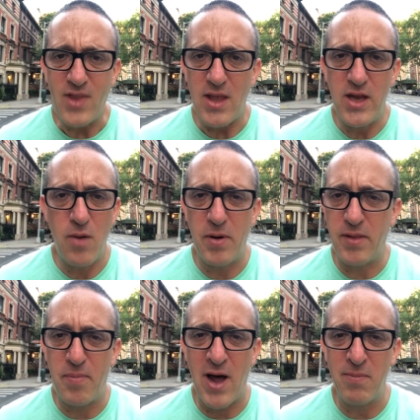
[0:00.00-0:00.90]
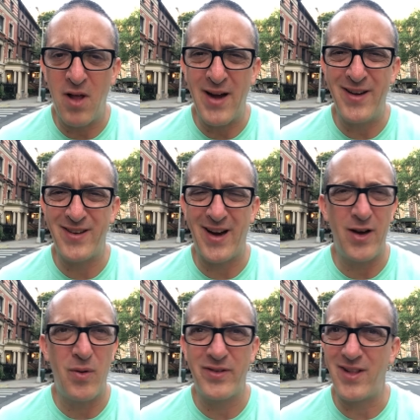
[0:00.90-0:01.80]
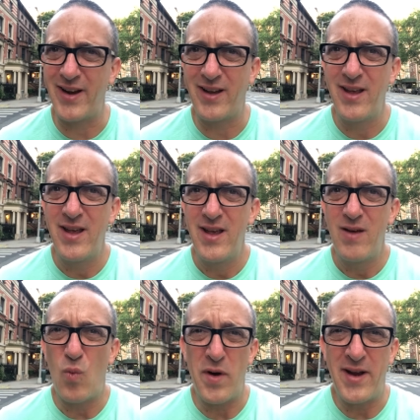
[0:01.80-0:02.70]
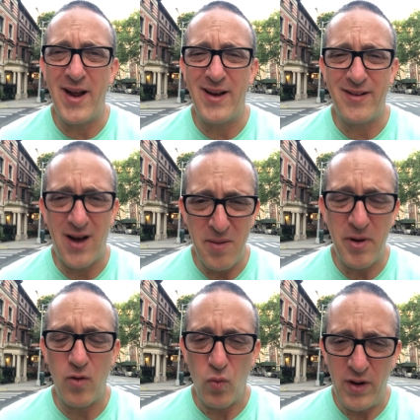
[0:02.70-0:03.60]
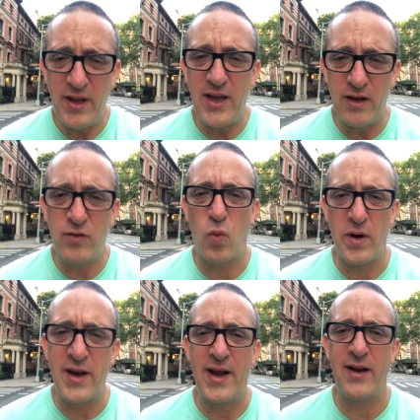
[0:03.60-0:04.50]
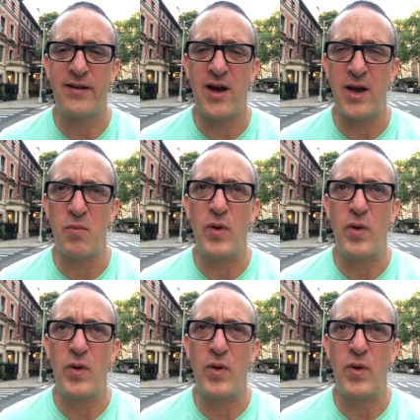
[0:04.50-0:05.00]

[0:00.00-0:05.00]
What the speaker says: the bottom line is, and I know it's like one day at a time, but it really is one day at a time.